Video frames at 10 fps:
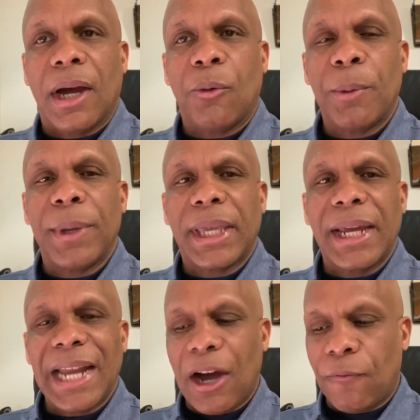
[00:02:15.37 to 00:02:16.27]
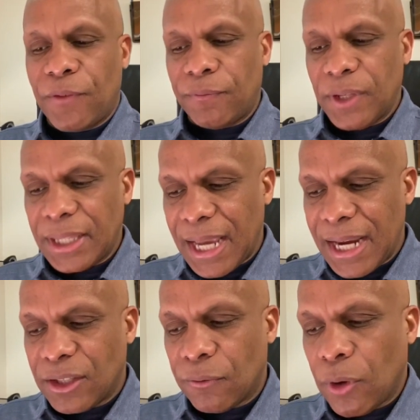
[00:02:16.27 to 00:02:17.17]
we begin our
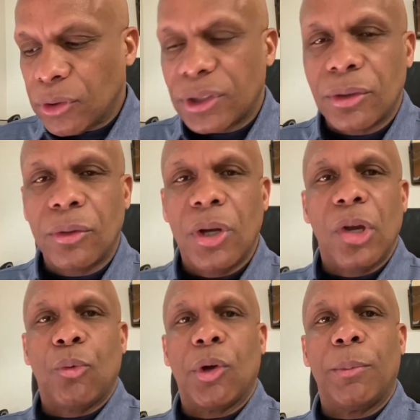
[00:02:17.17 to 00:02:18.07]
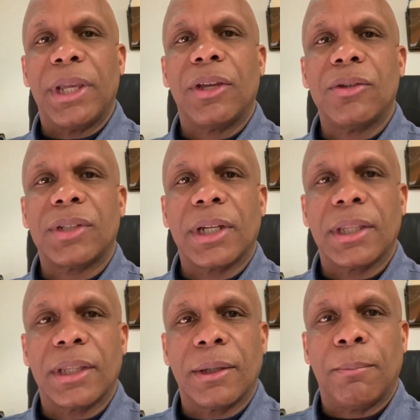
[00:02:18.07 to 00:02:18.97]
50-day devotional. We will be
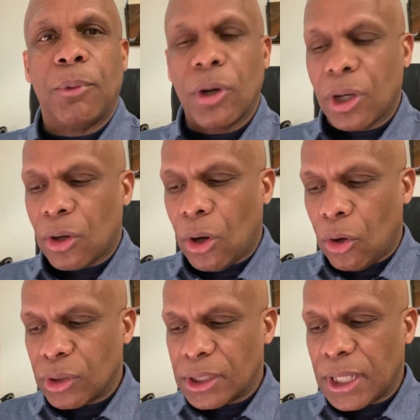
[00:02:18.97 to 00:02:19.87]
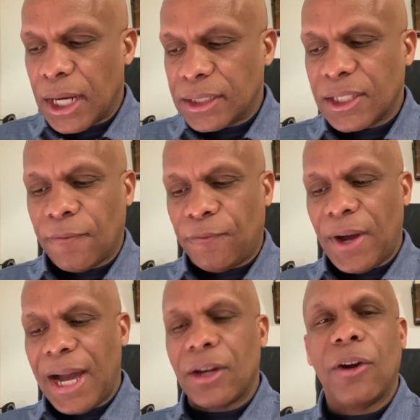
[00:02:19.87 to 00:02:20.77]
using the book called Tongues of
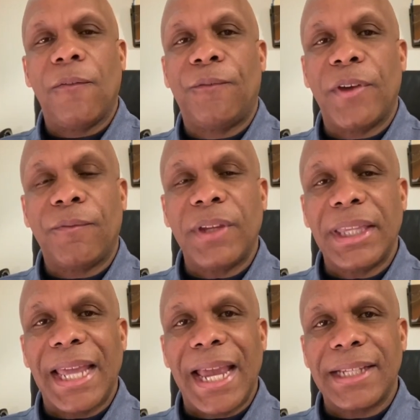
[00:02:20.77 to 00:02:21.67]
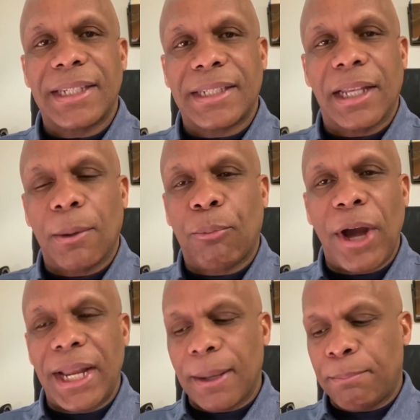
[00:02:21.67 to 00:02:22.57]
Fire, 50 Days
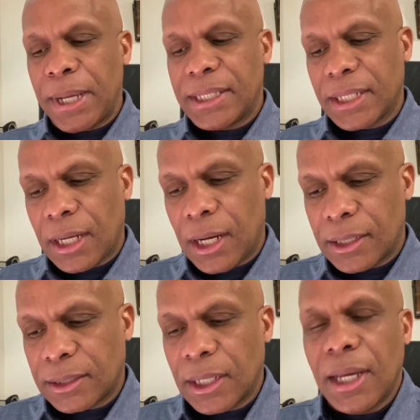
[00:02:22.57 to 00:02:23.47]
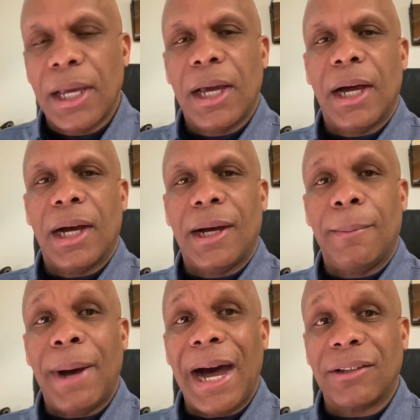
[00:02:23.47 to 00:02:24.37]
Celebrating Pentecost.
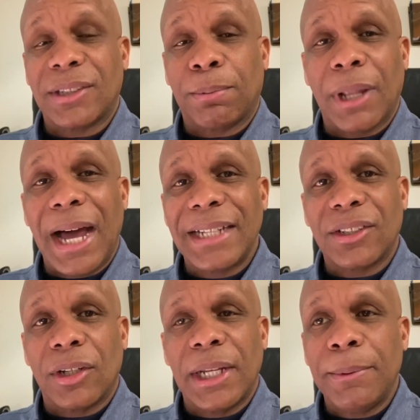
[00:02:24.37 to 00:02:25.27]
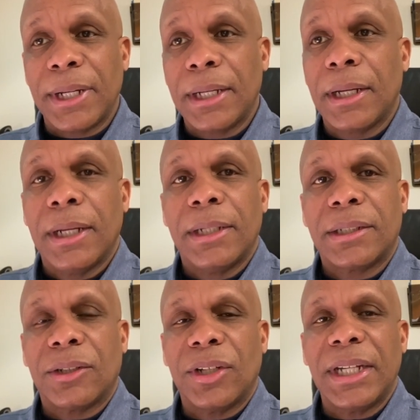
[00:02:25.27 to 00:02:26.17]
Our supplies are limited,
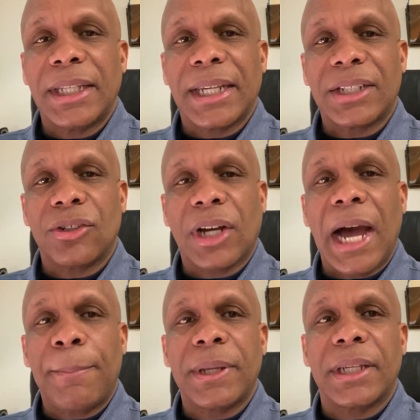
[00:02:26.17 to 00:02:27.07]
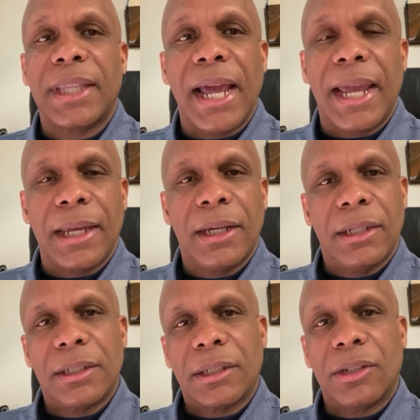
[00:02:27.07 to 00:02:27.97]
so you need to get your copy today.
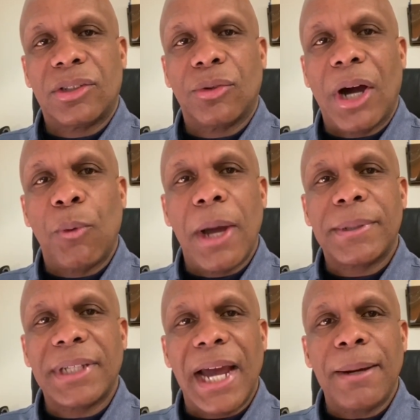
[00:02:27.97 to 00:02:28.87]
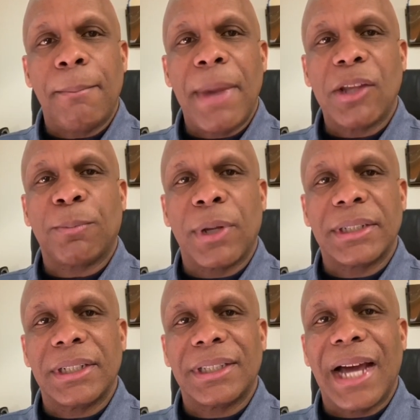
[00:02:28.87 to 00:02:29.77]
Go to our website,
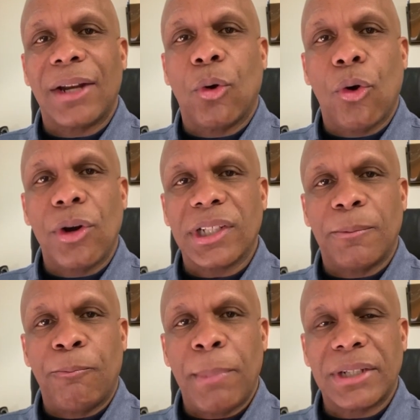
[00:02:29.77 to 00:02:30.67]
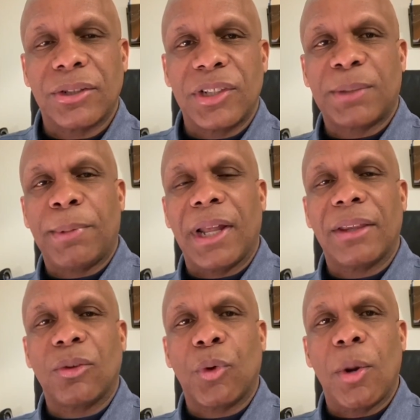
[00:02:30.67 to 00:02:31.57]
mountpleasant.org. Make sure you spell
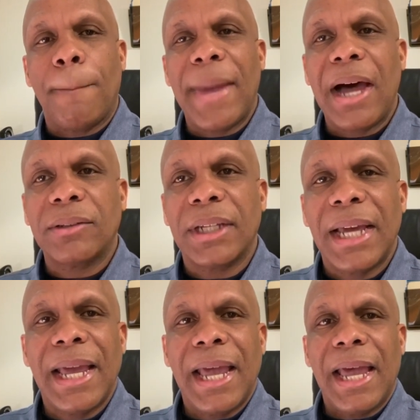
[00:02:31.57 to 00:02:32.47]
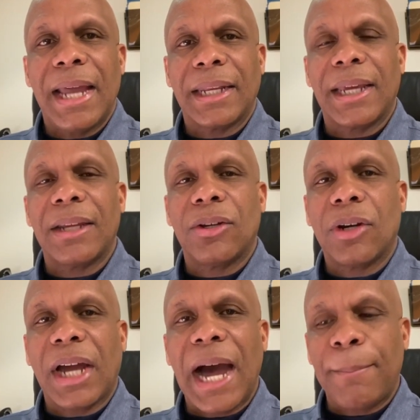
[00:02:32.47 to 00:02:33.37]
out the word Mount and get
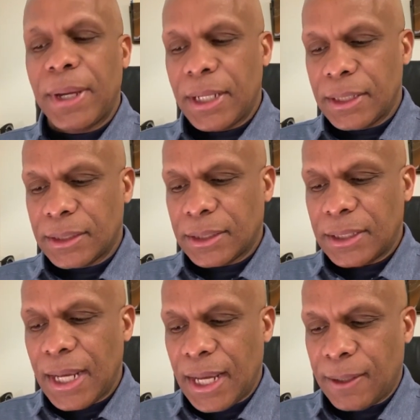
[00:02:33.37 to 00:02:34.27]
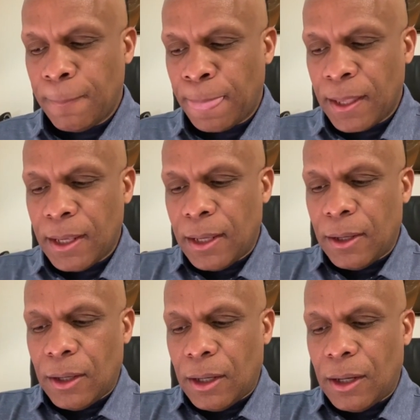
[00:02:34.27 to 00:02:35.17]
your copy today.
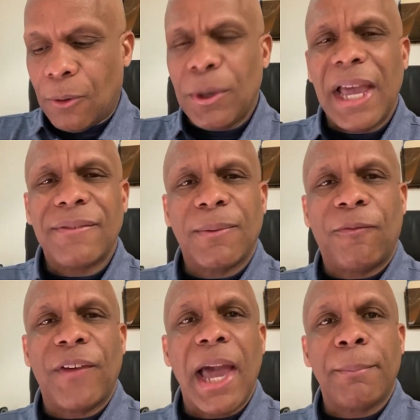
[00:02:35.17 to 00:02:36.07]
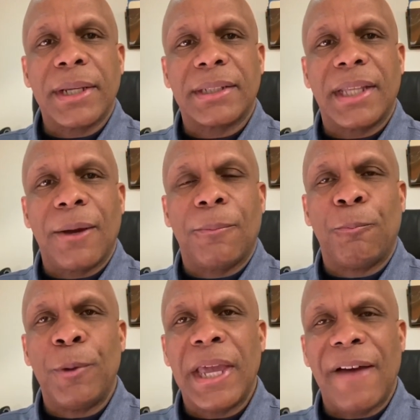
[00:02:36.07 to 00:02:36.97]
We have some families that
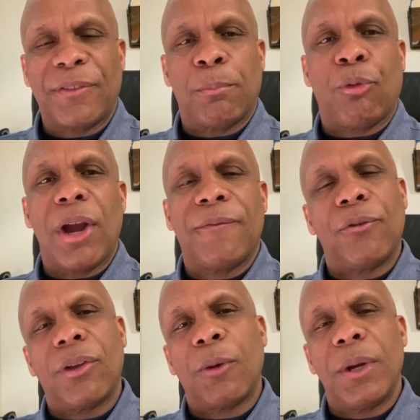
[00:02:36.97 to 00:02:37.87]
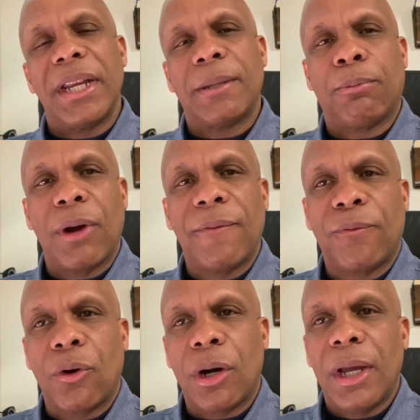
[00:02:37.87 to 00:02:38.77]
we have to pray for, that we need to pray
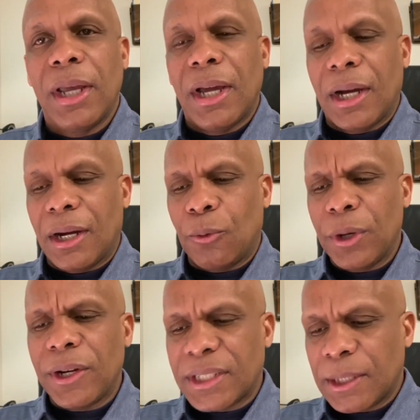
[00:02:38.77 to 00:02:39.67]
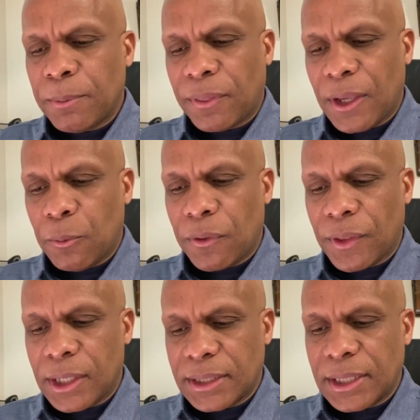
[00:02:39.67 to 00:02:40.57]
for. We're in sympathy with
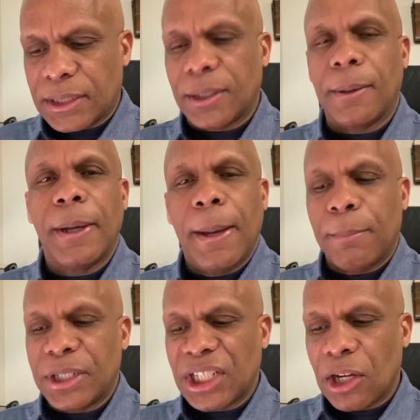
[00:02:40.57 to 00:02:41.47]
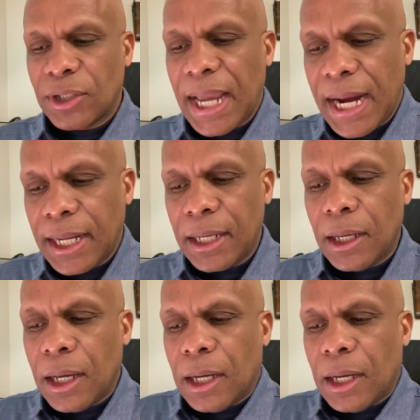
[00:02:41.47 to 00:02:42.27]
Sister Michelle Daney.